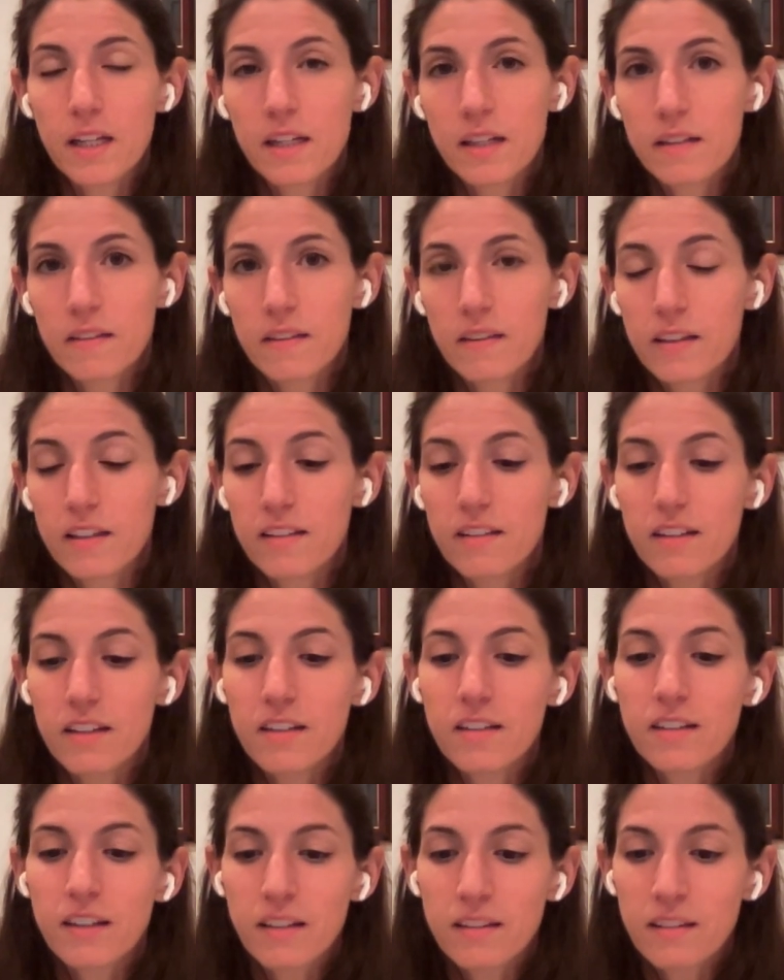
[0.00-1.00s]
his lease.
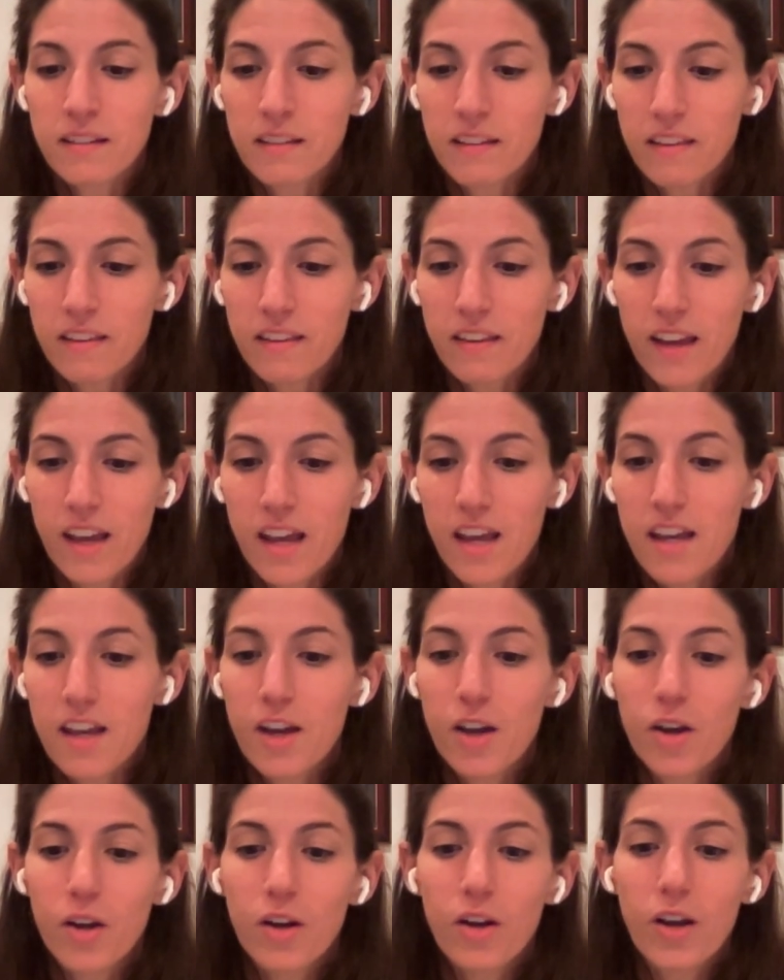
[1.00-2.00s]
It doesn't say
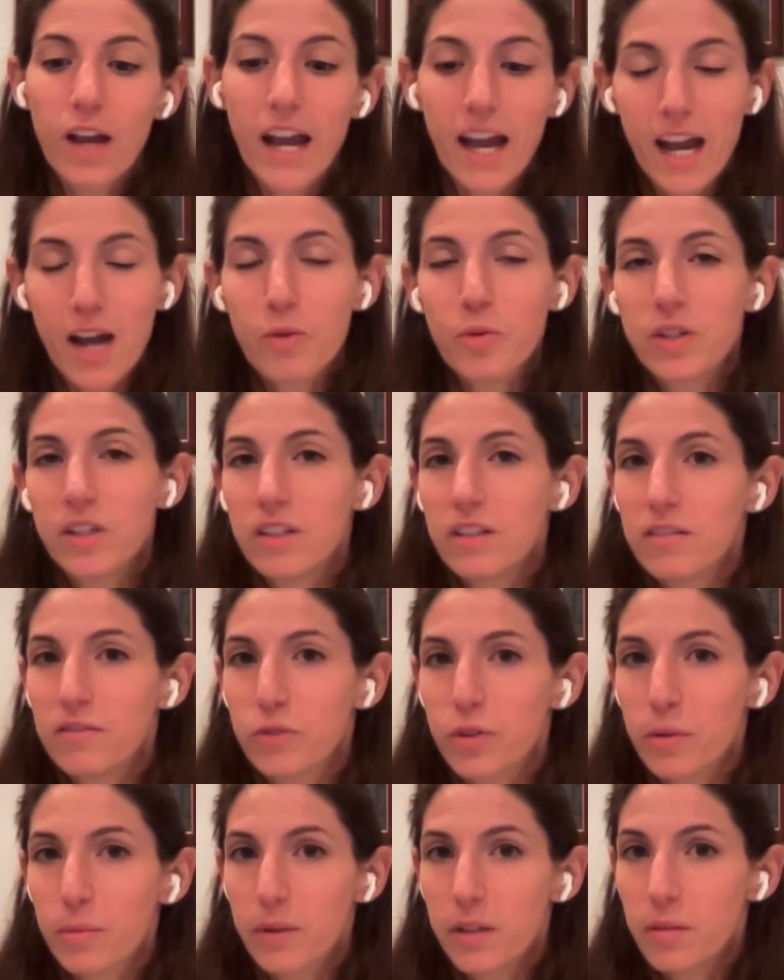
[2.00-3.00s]
how he
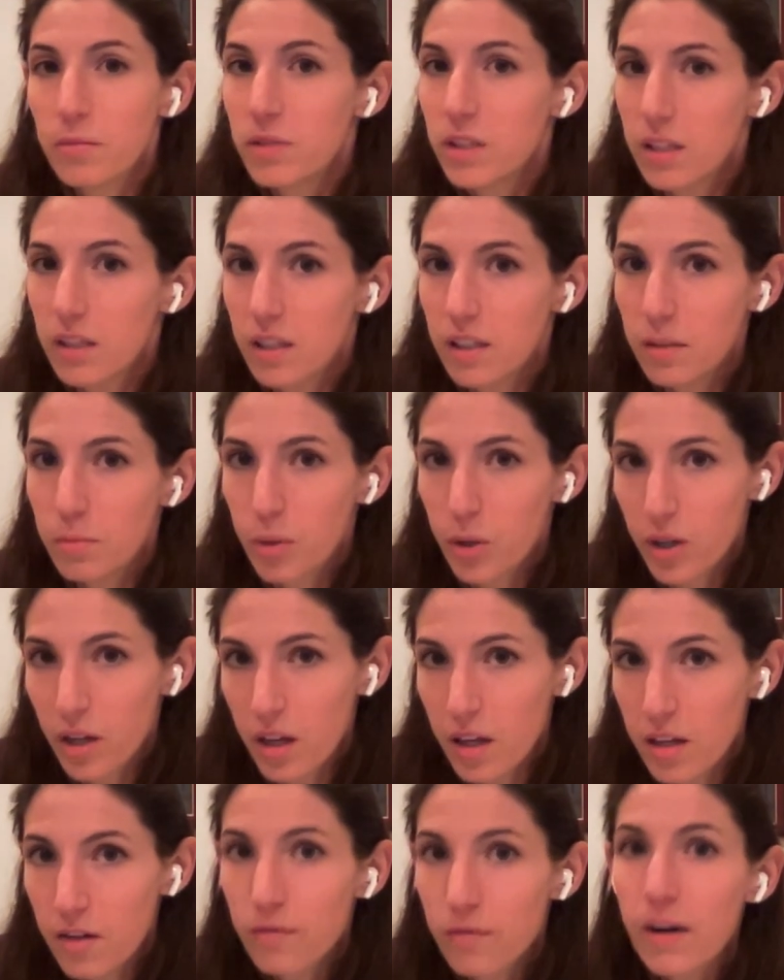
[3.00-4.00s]
informed him. Did he put
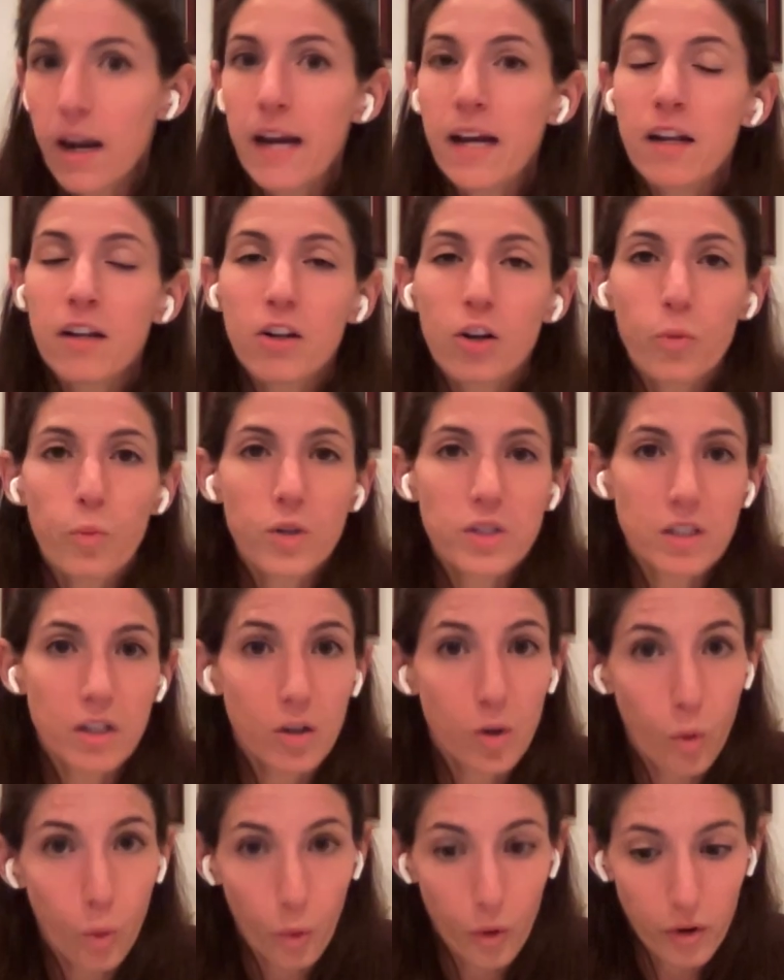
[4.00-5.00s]
it in writing or was it
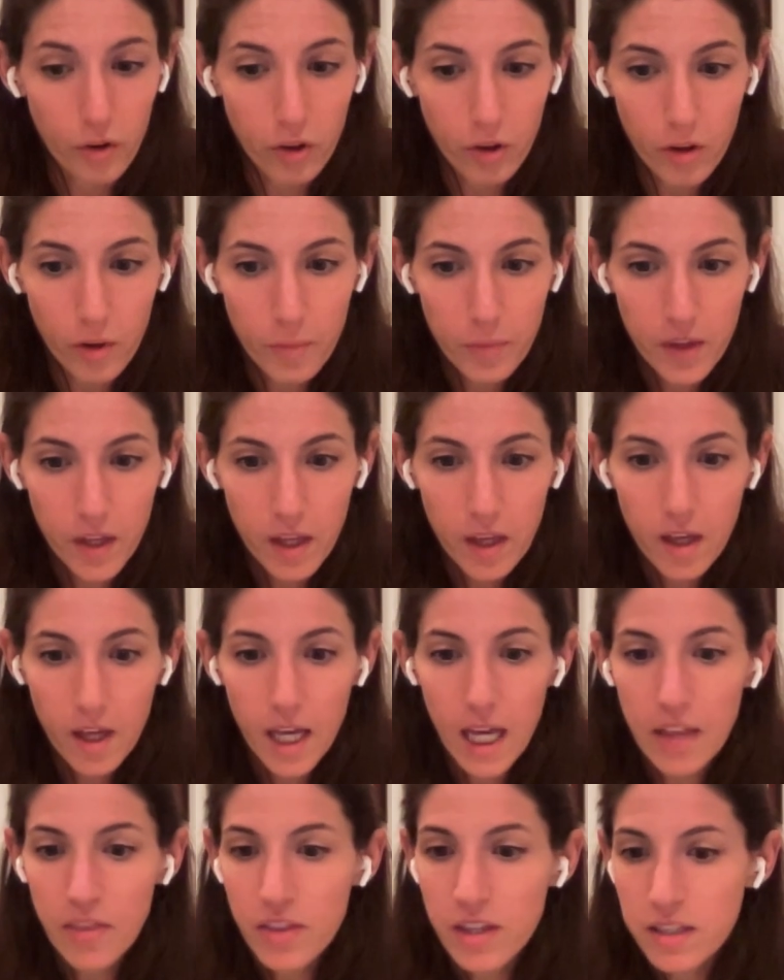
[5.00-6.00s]
oral?
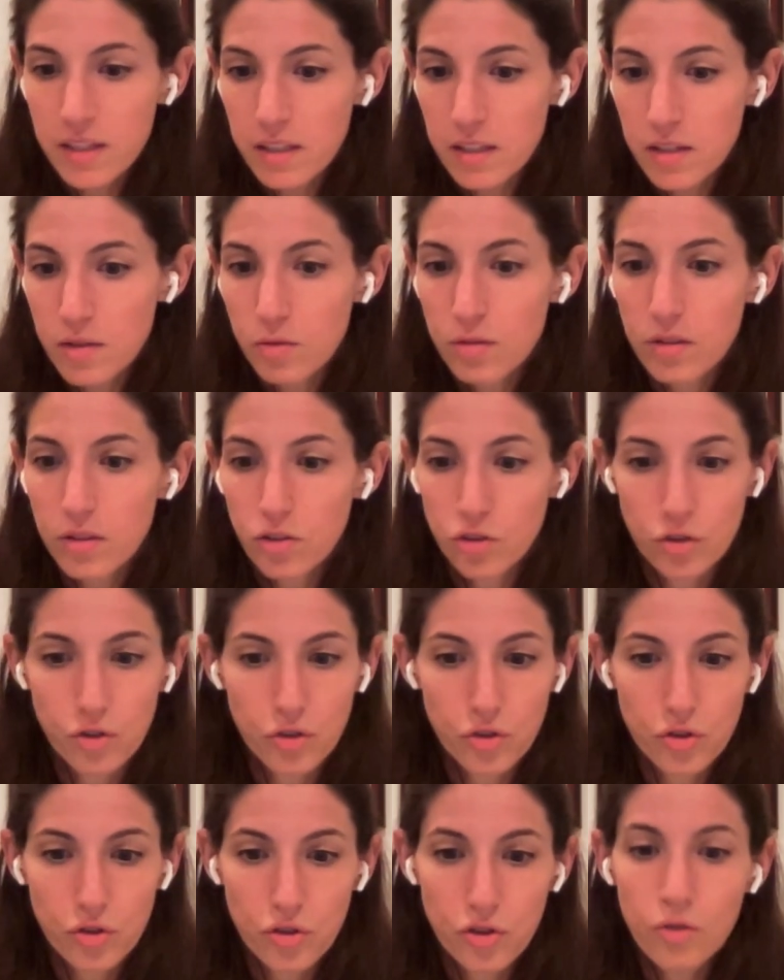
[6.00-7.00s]
And this is
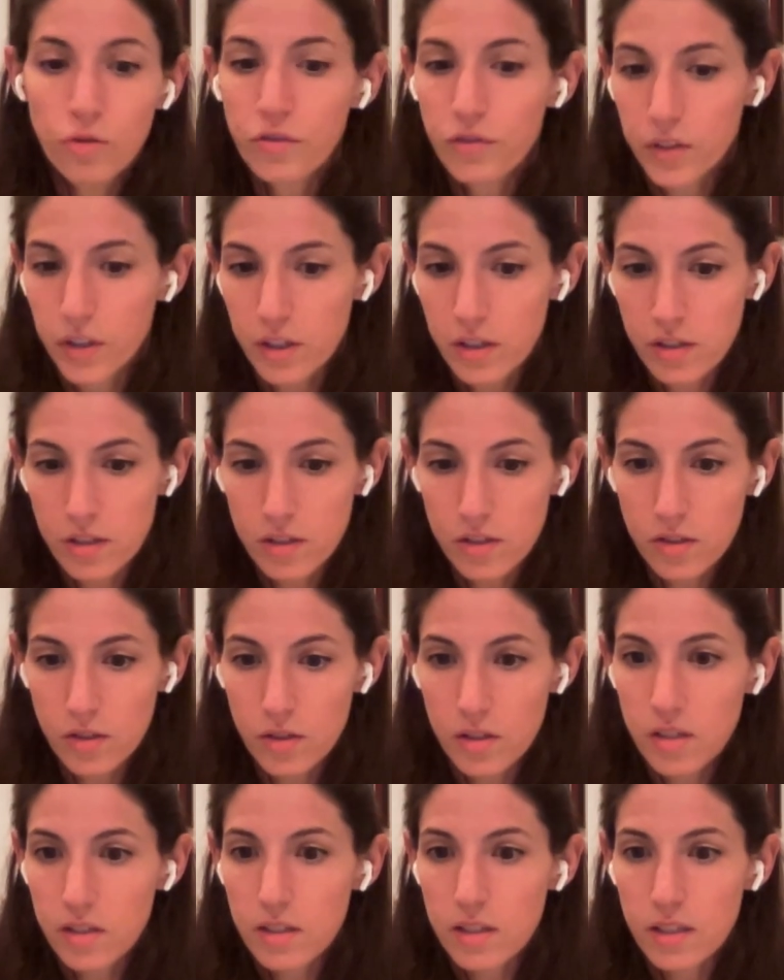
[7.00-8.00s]
June 1st. So
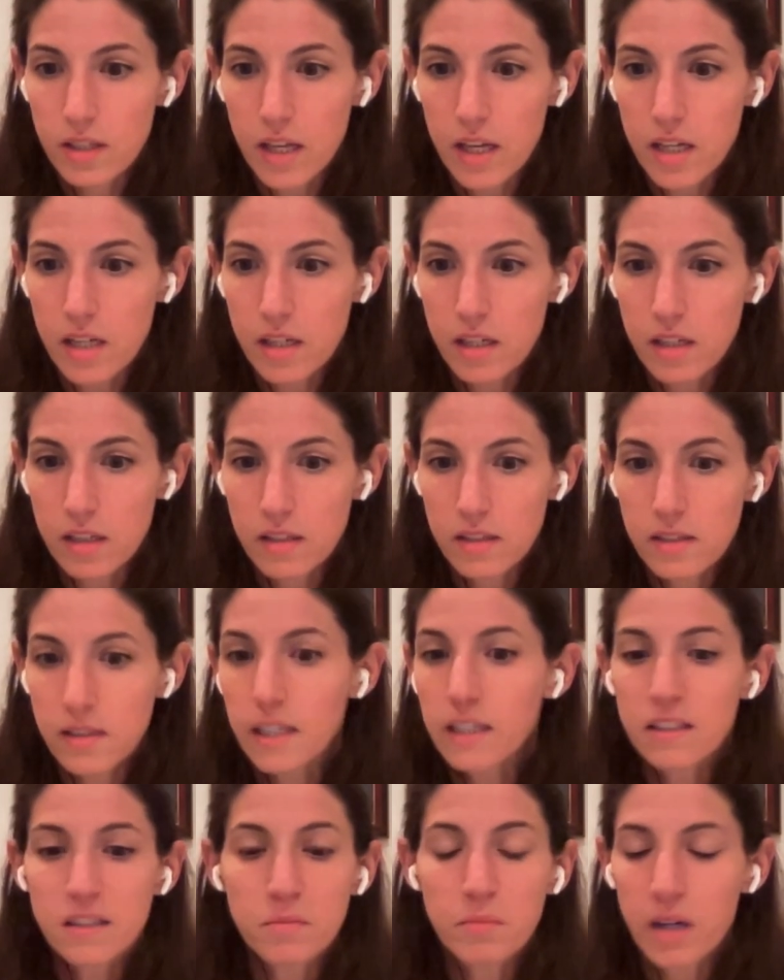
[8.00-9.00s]
this is like
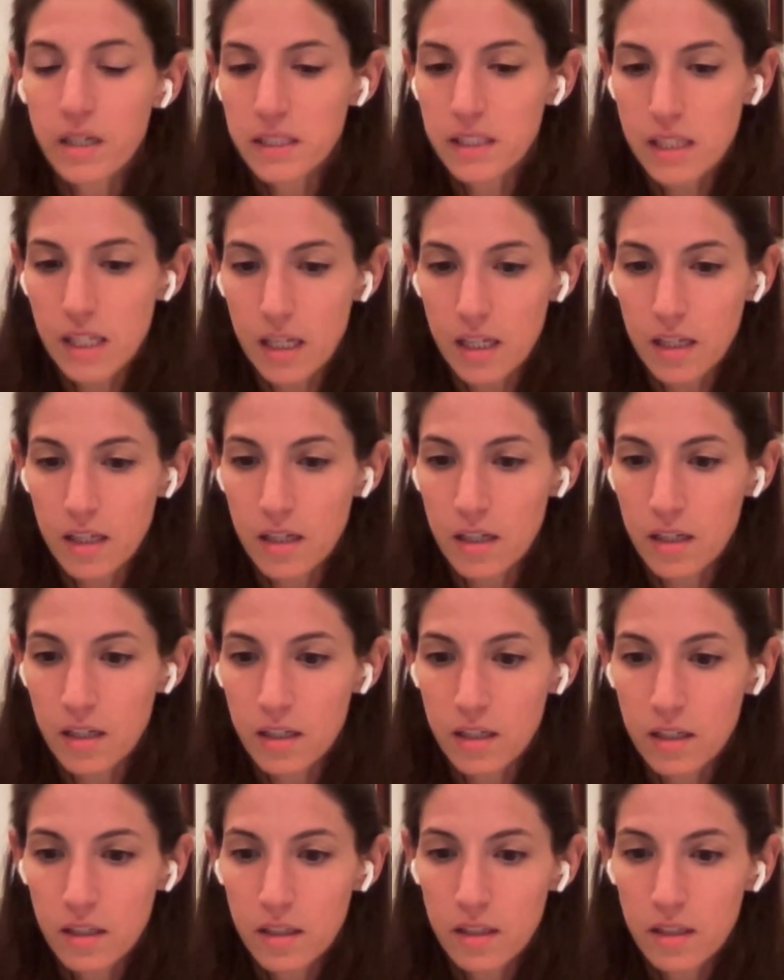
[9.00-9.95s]
6 months in,